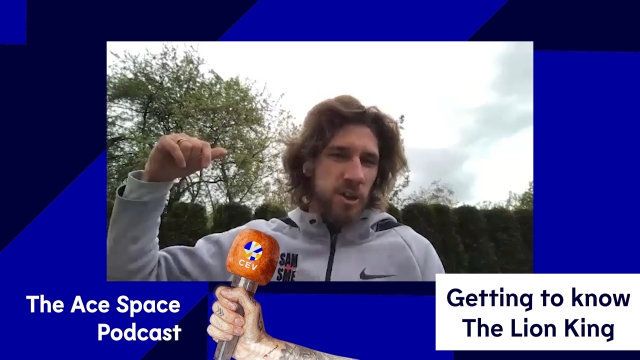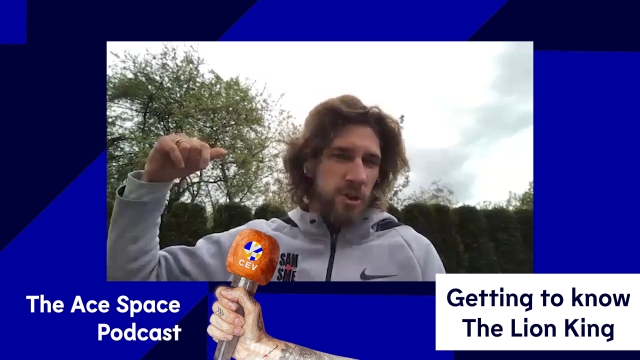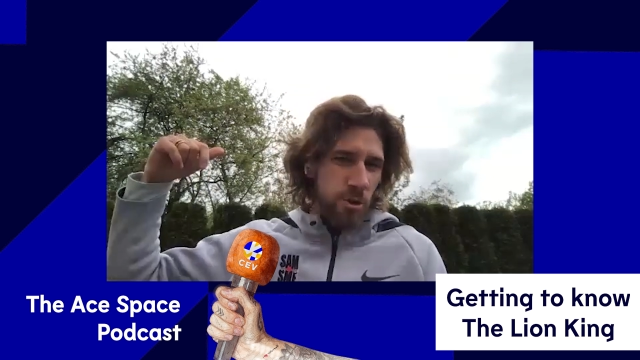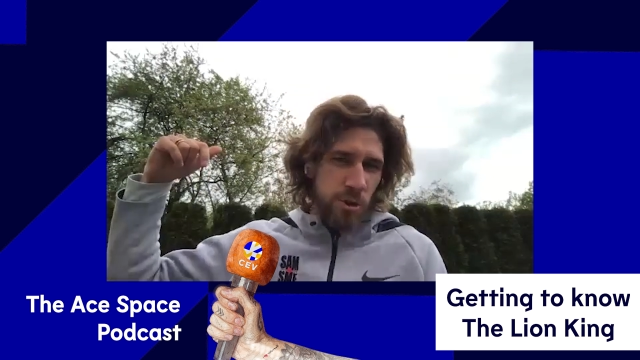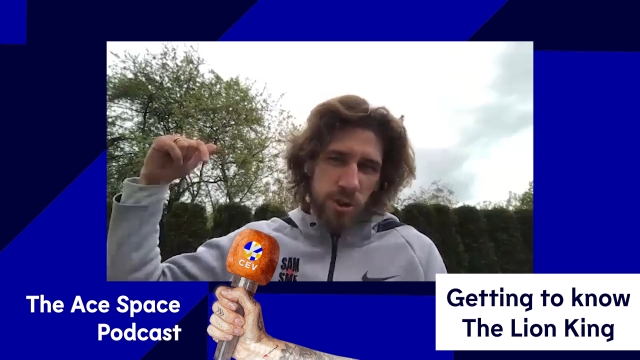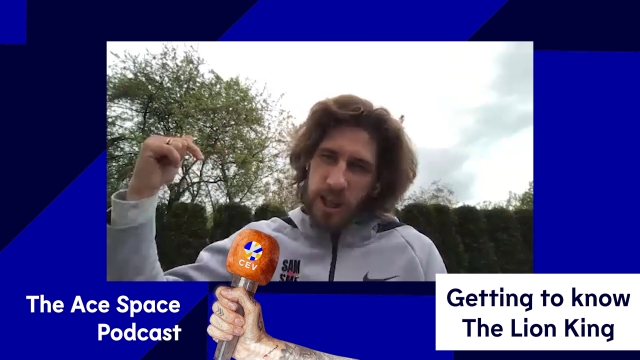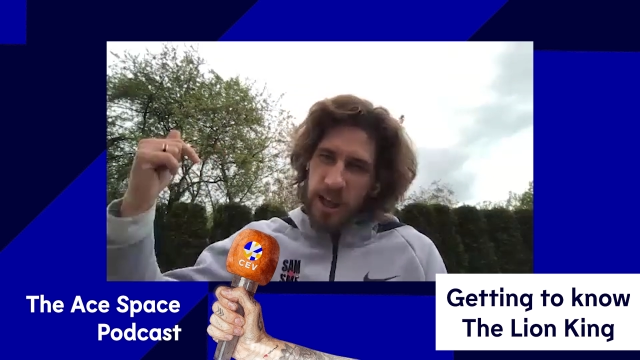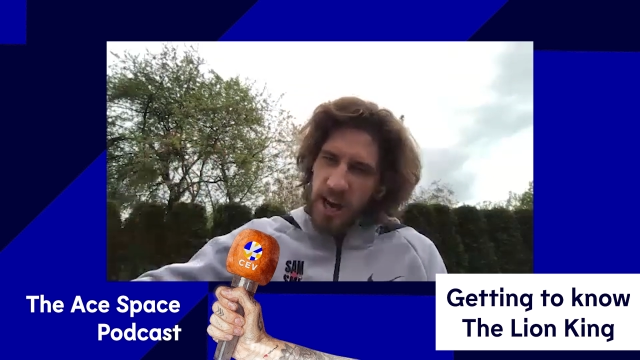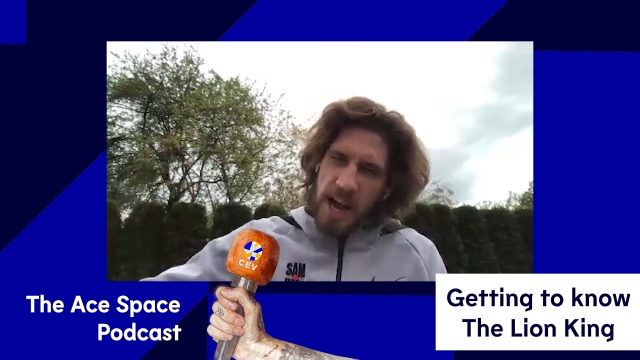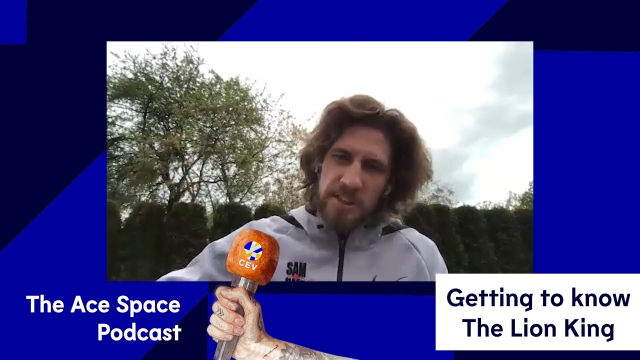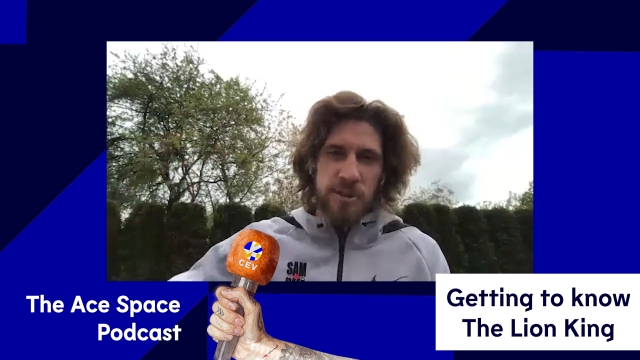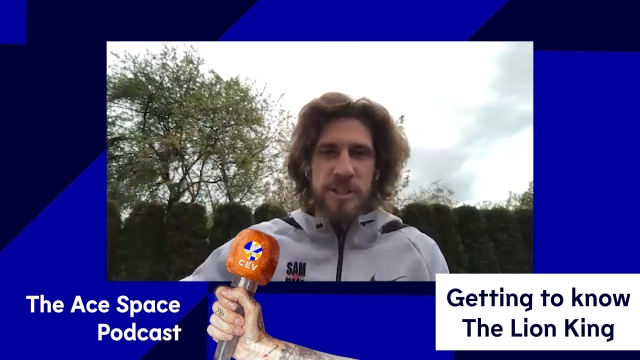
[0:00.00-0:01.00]
do it like
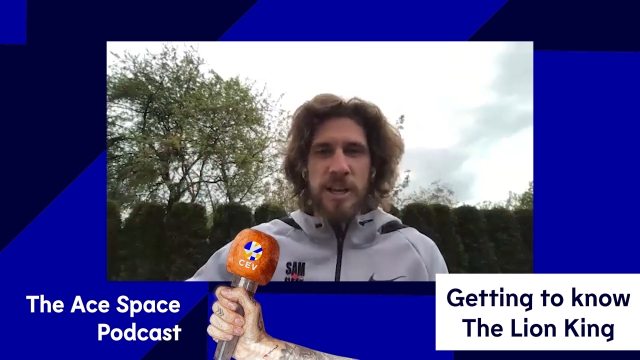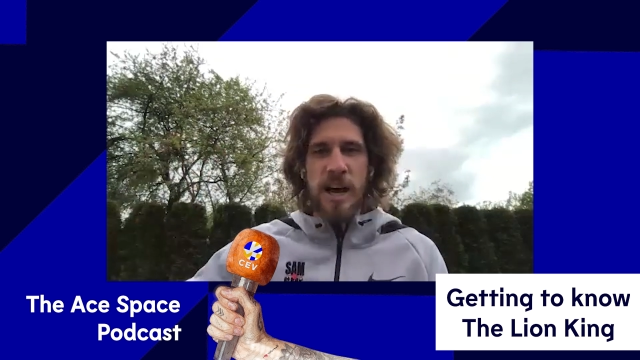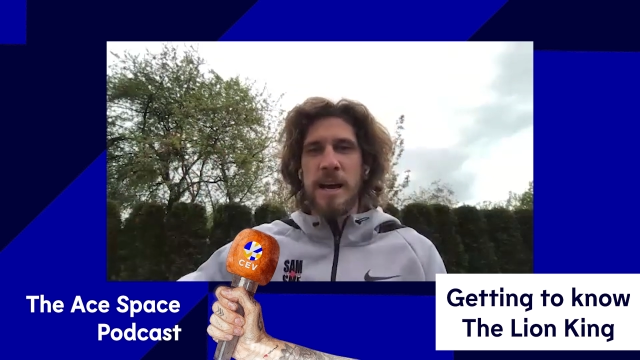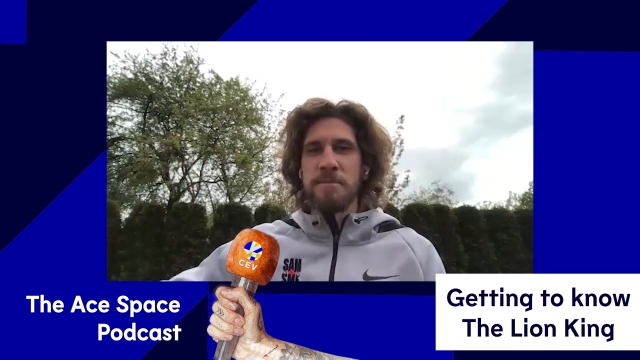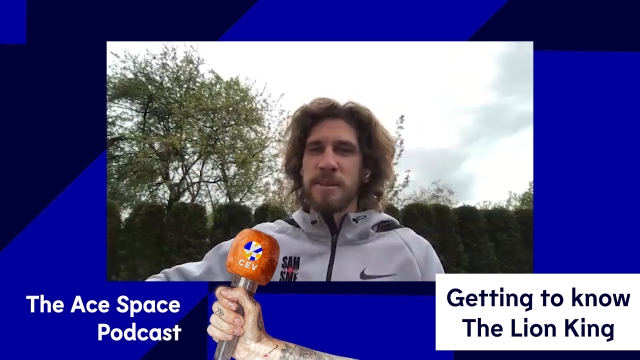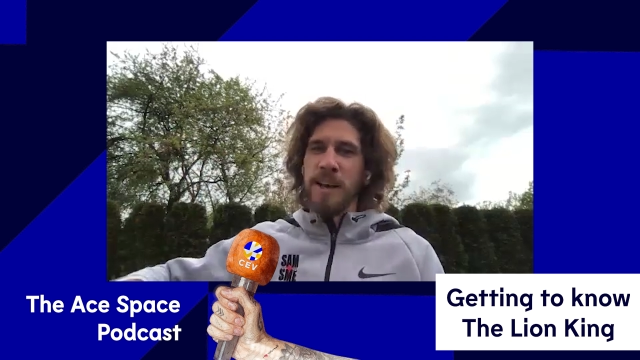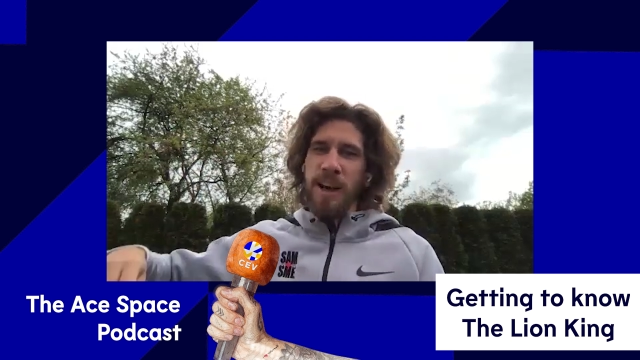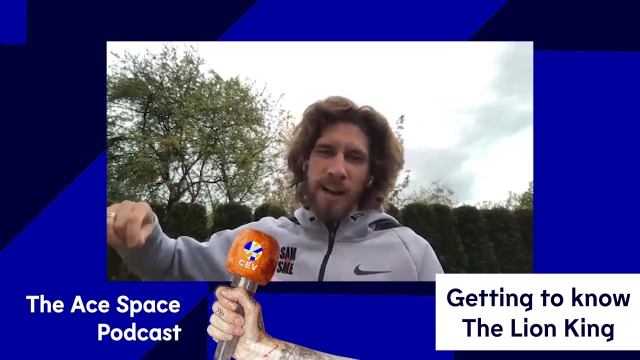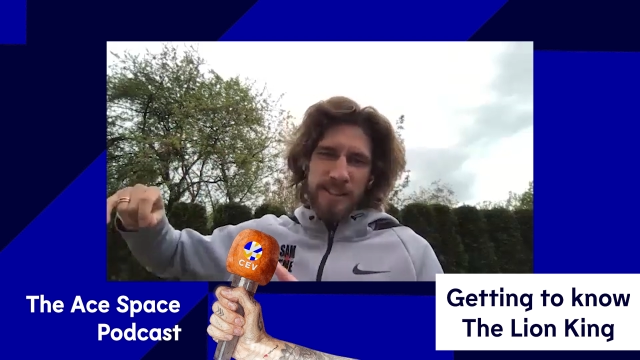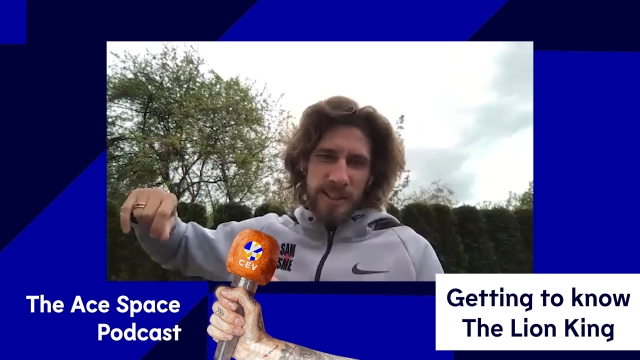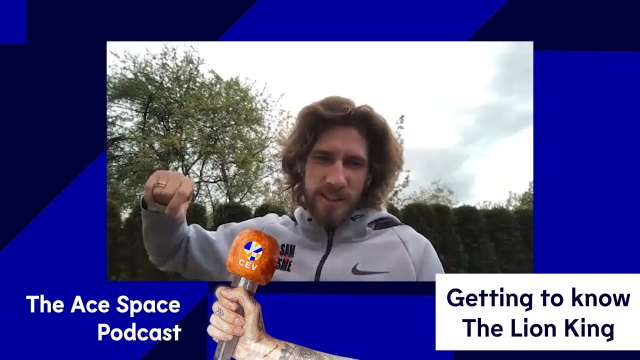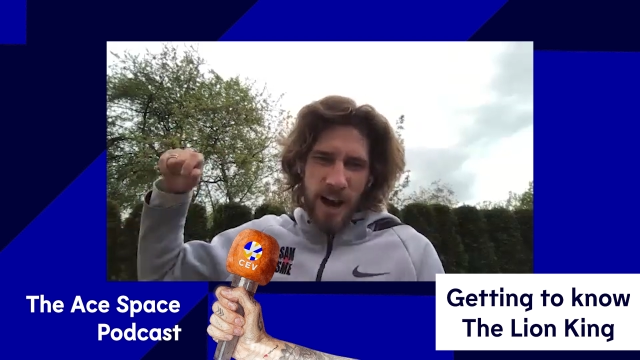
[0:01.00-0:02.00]
100 times,
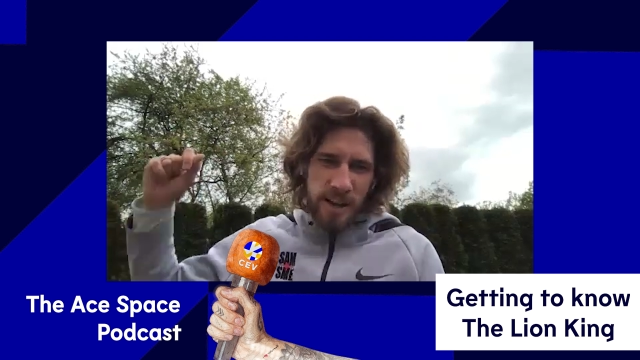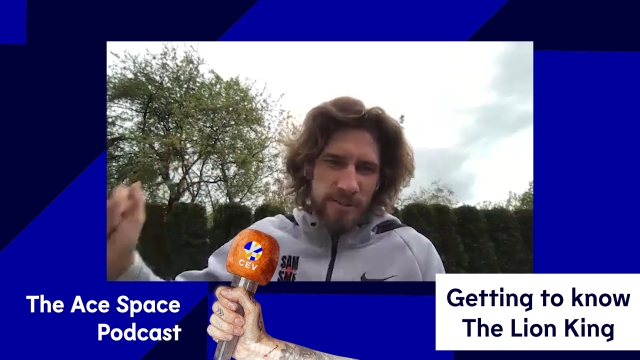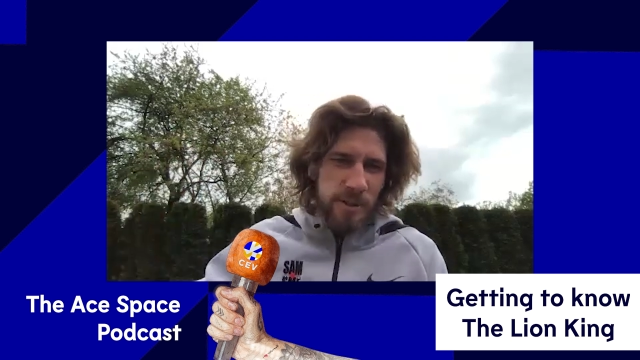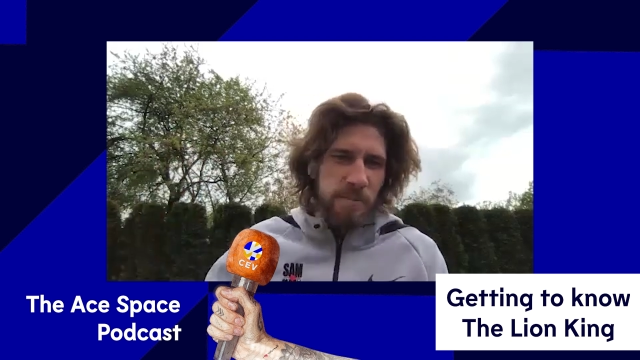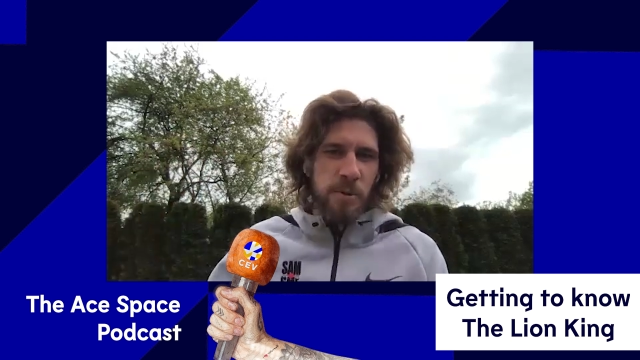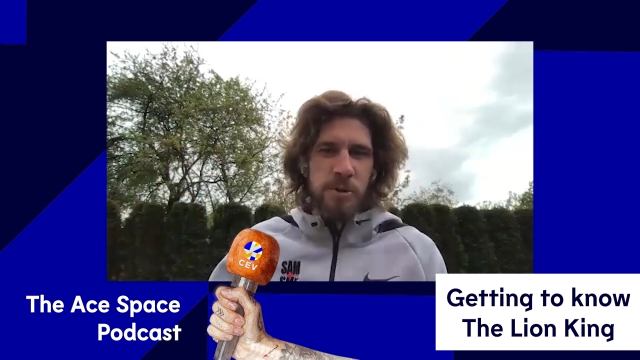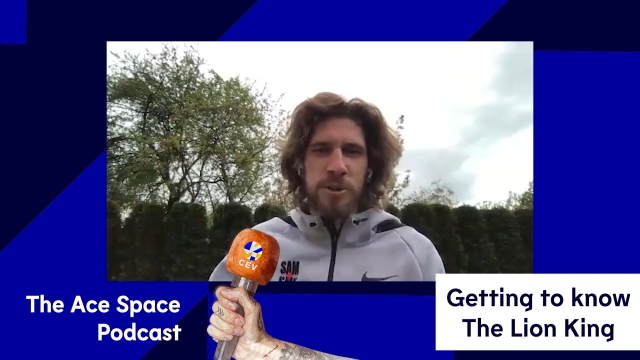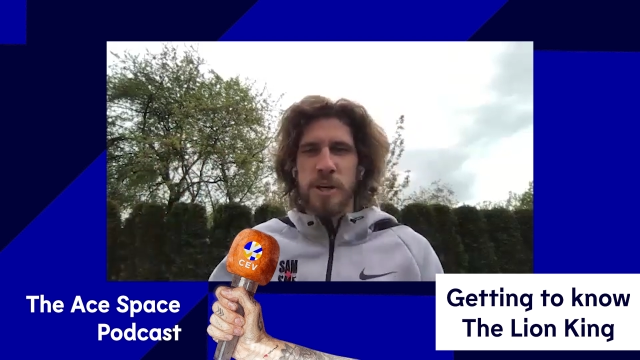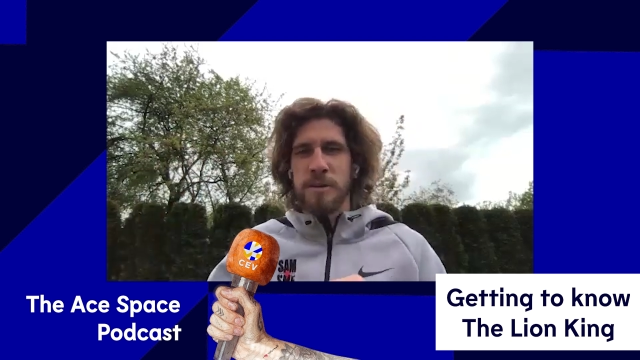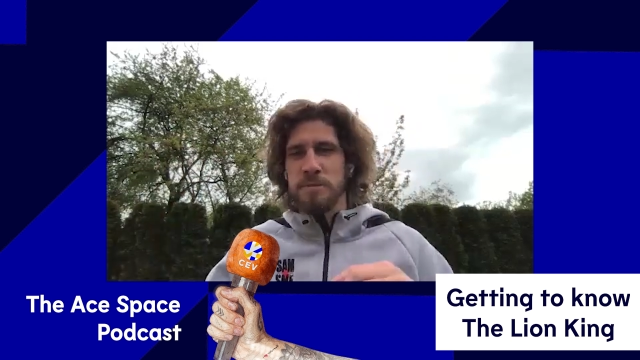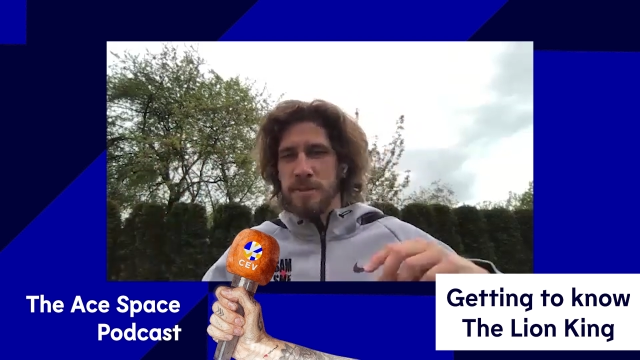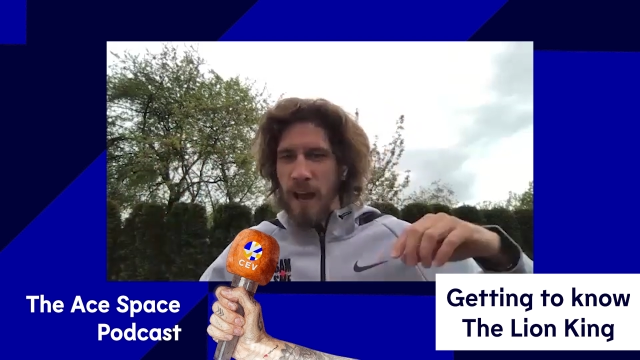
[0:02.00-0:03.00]
and then 100
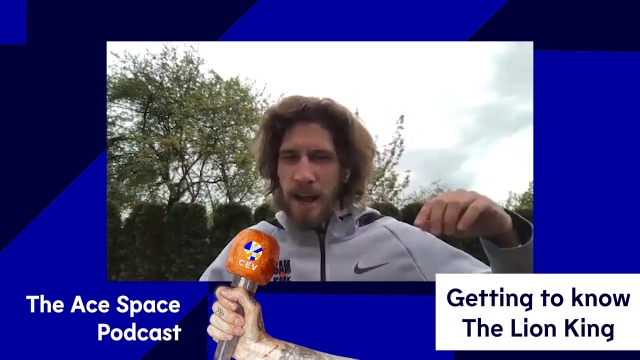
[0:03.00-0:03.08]
push-ups,